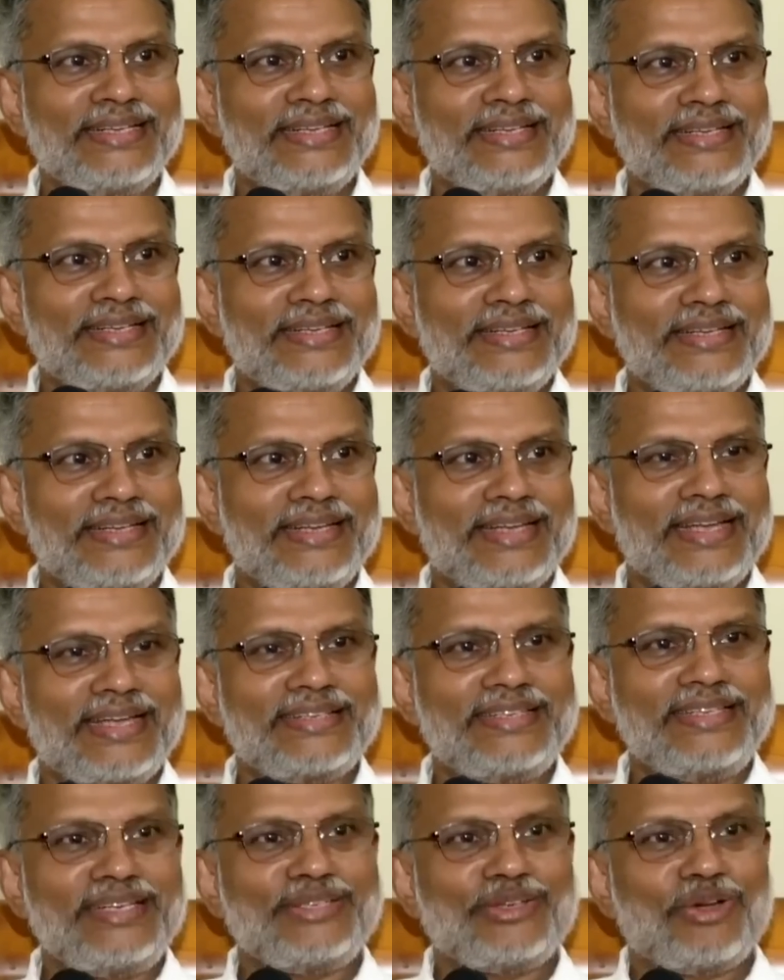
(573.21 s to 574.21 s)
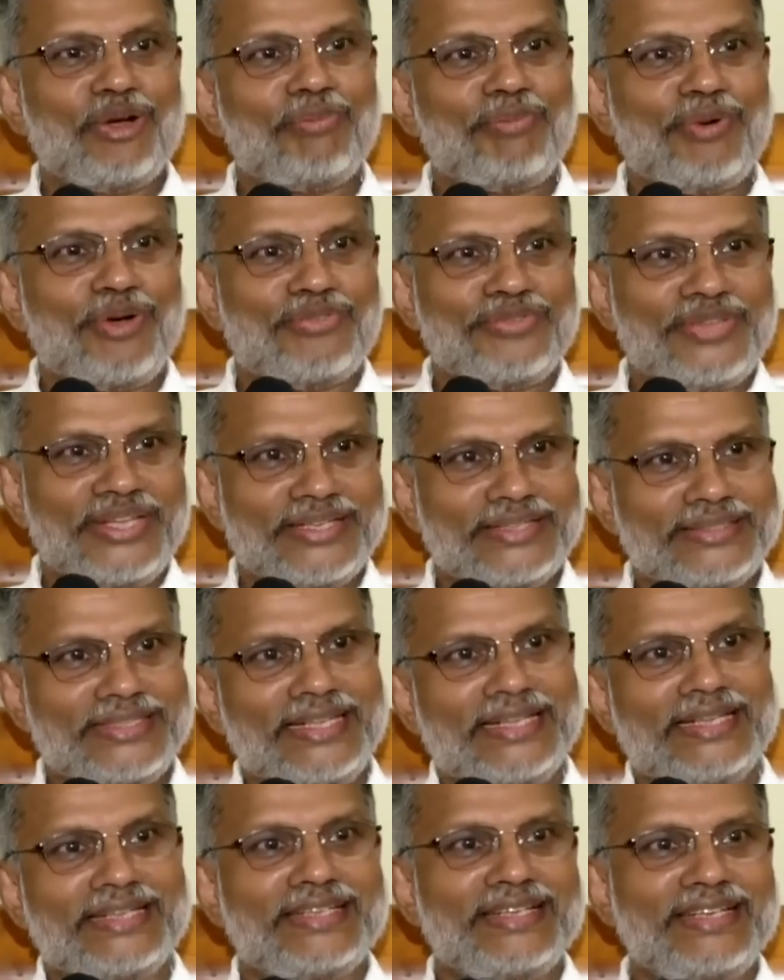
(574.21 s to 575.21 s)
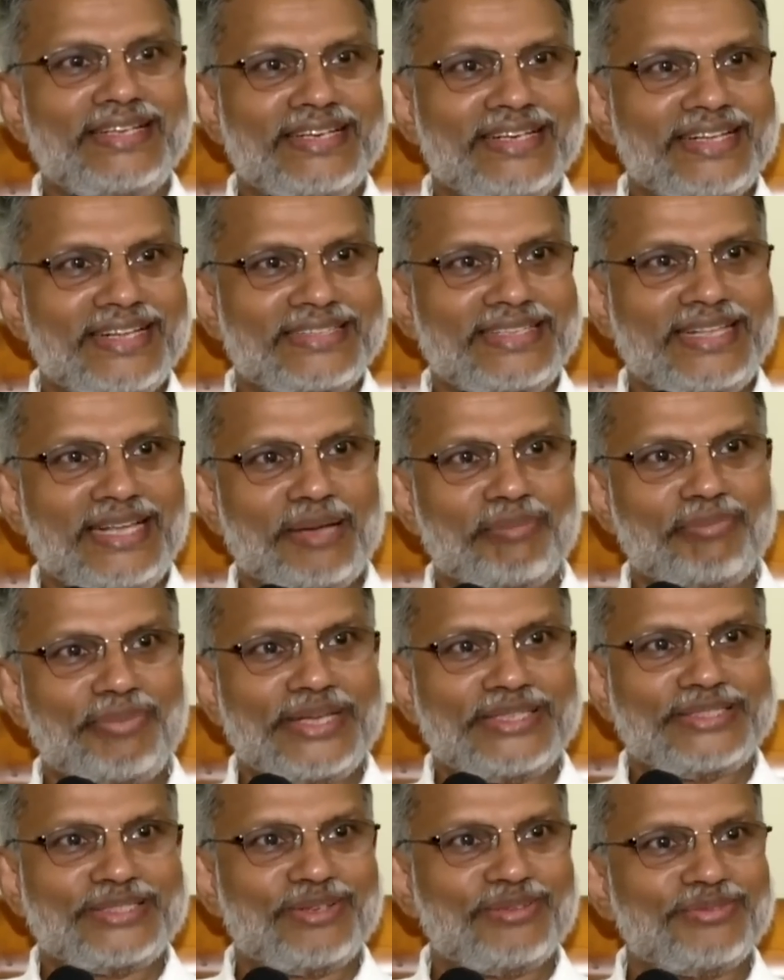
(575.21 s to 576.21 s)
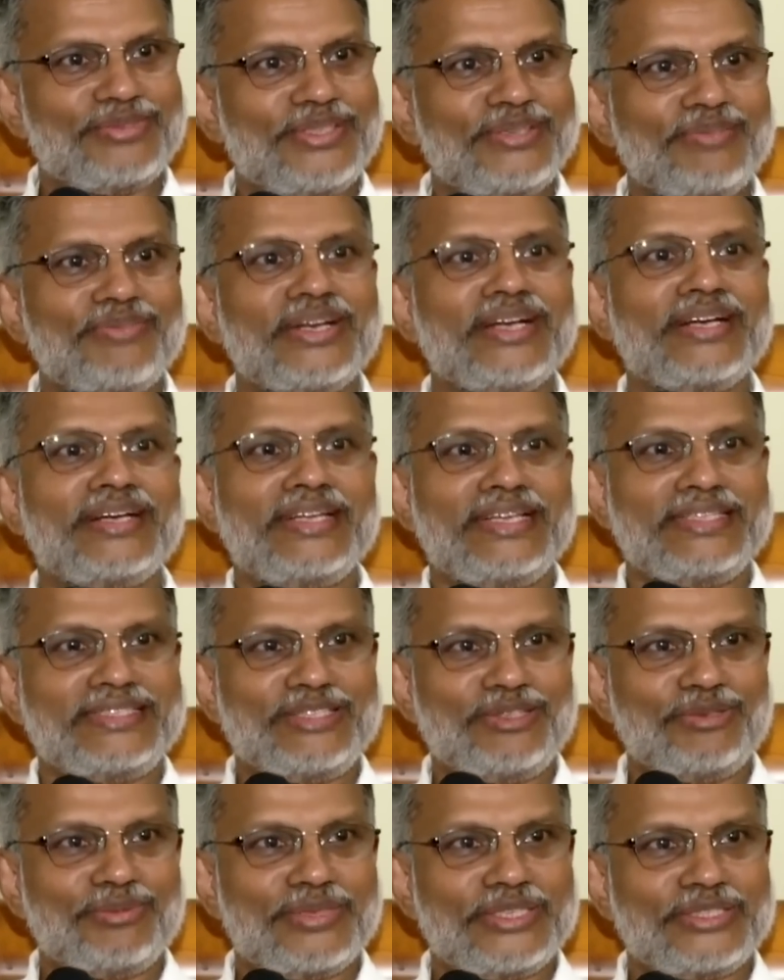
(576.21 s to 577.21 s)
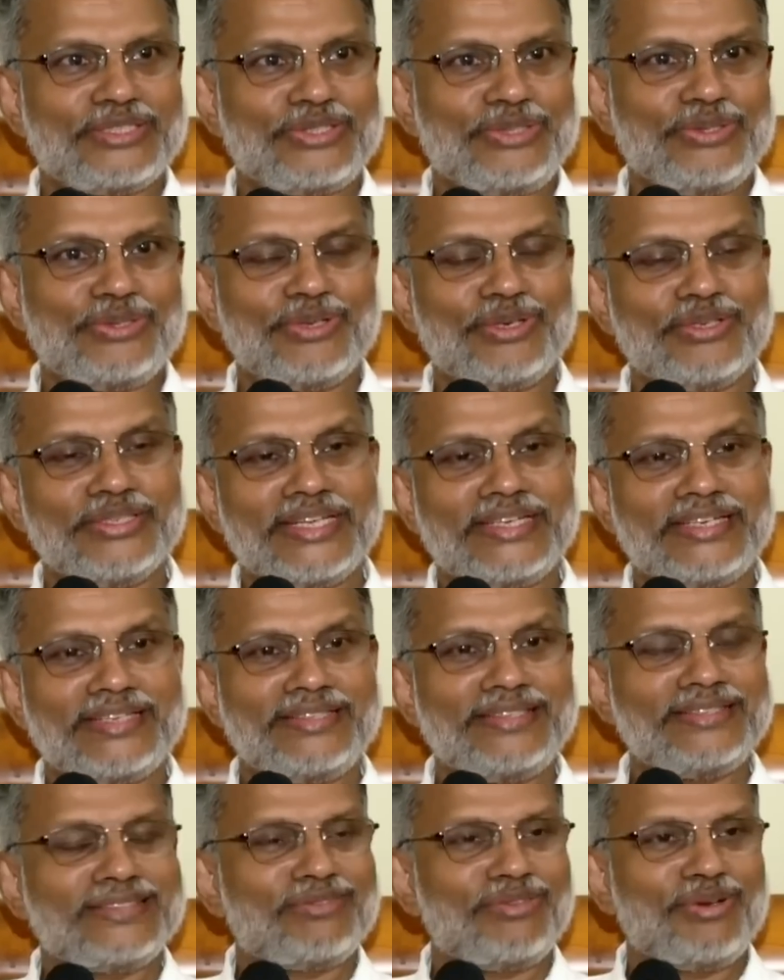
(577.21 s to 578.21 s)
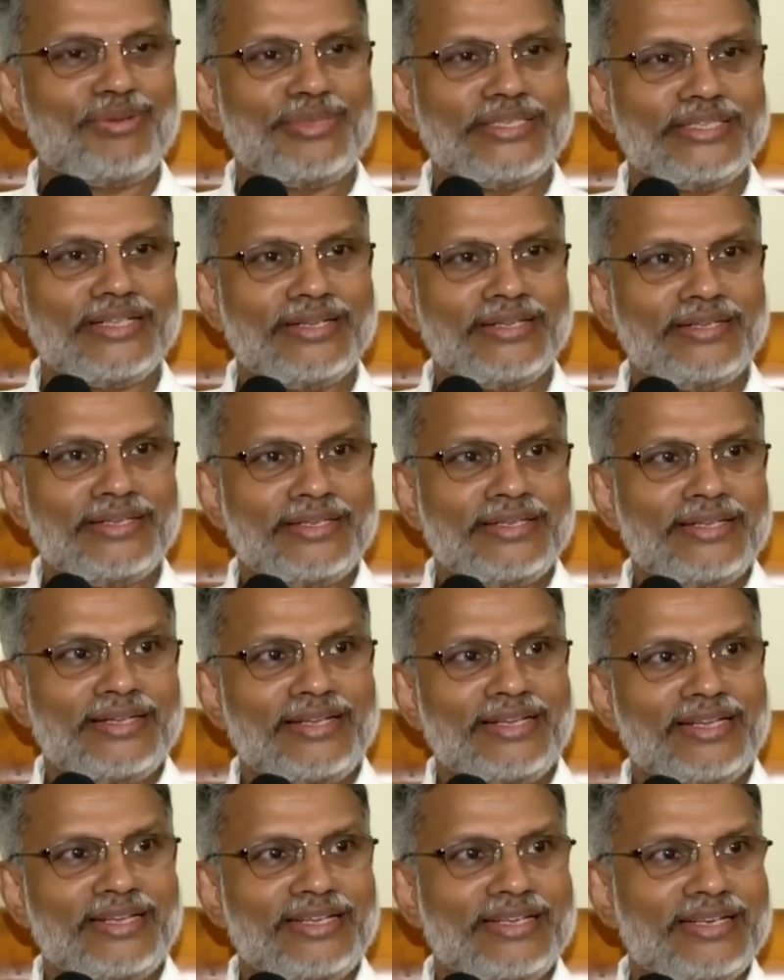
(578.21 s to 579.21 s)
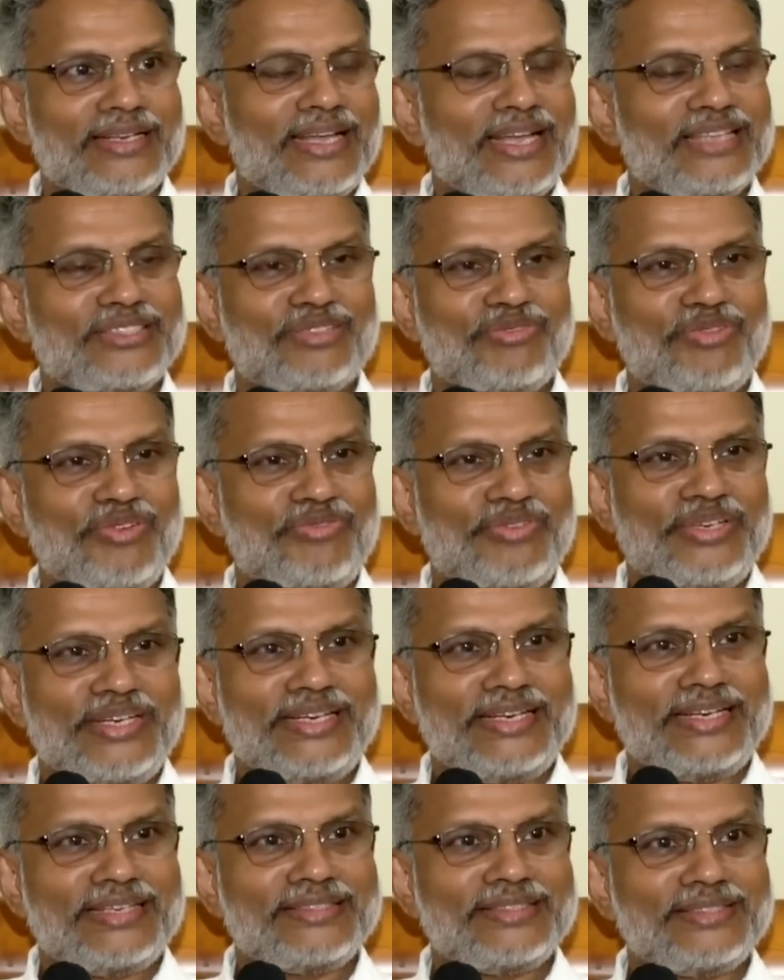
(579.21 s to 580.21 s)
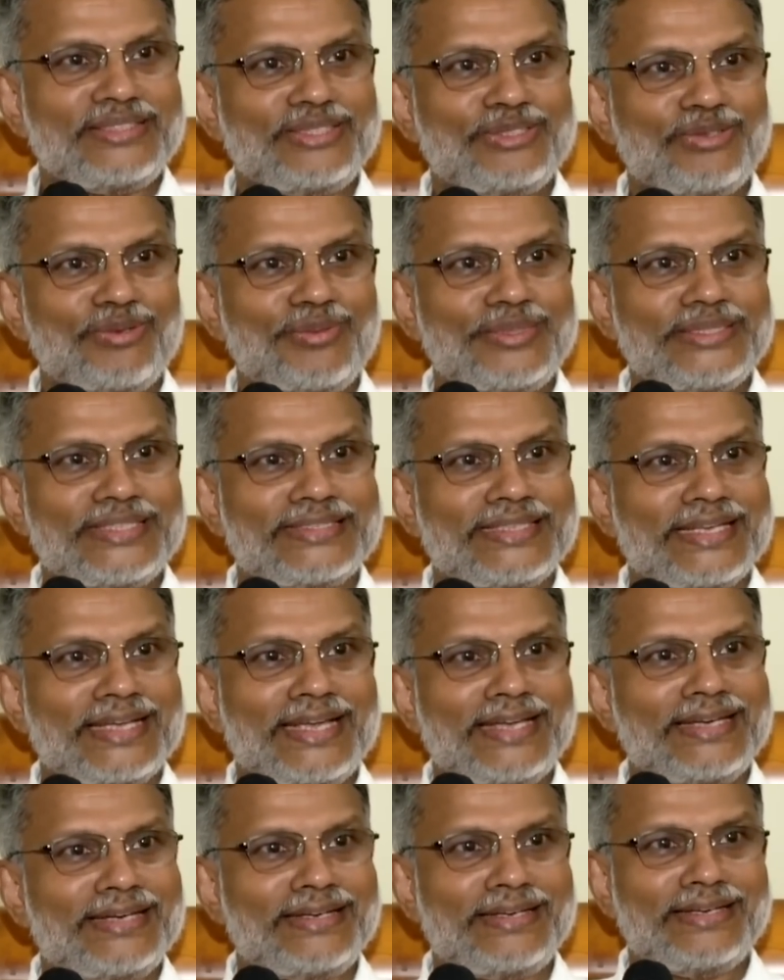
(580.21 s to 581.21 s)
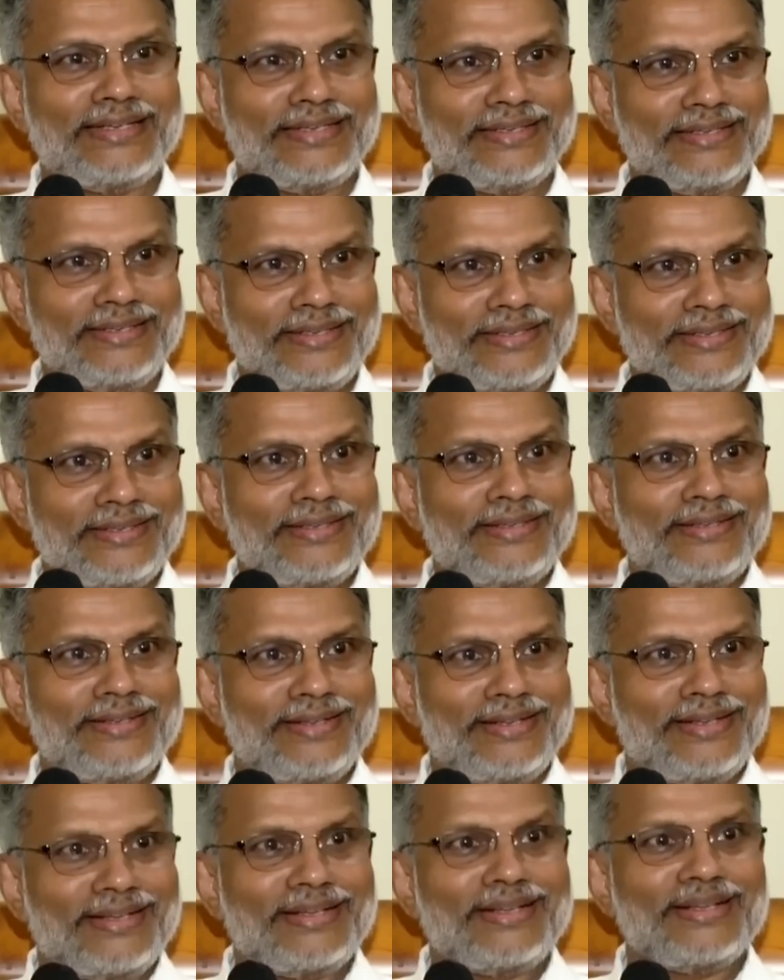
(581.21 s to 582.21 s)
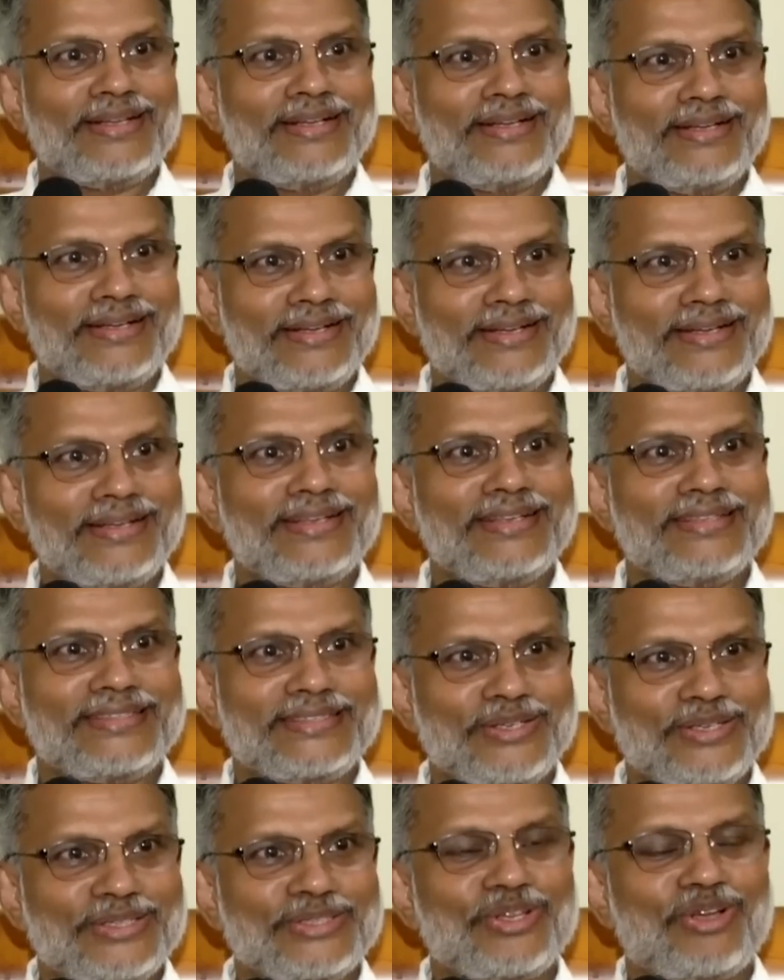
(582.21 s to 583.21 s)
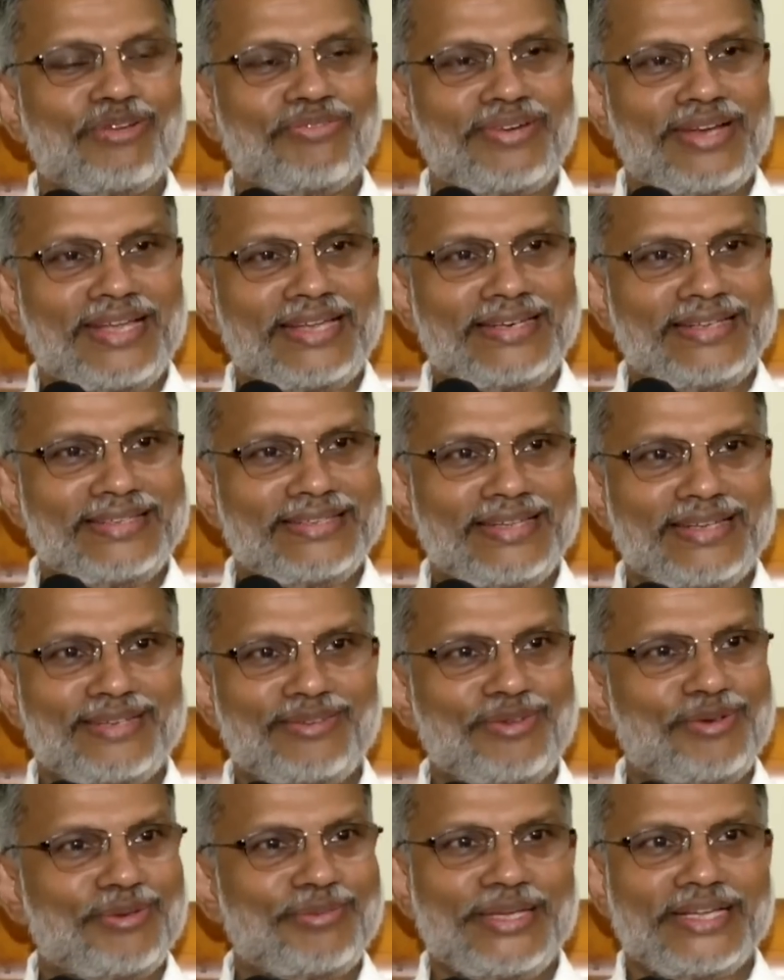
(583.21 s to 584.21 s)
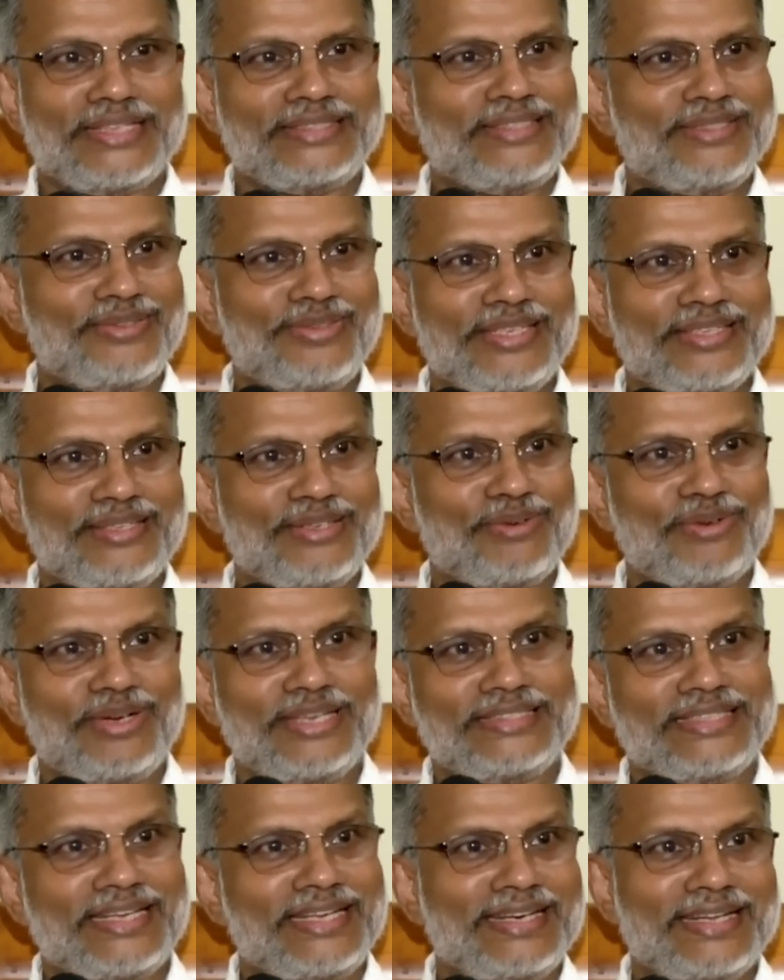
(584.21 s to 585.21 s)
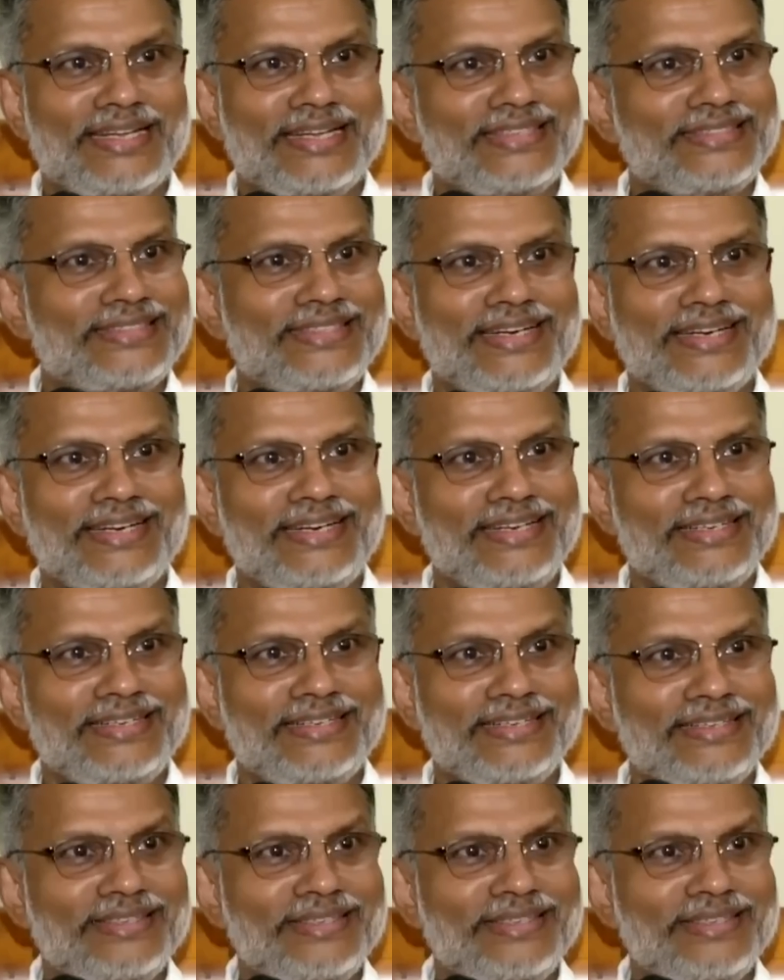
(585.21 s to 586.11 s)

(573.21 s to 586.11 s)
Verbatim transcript: at the top of the thing, at the apex of the world achievements. You know that this will be the uh, last 50 years, this will be the second uh, uh, soft landing that we will be achieving. Only China has done it.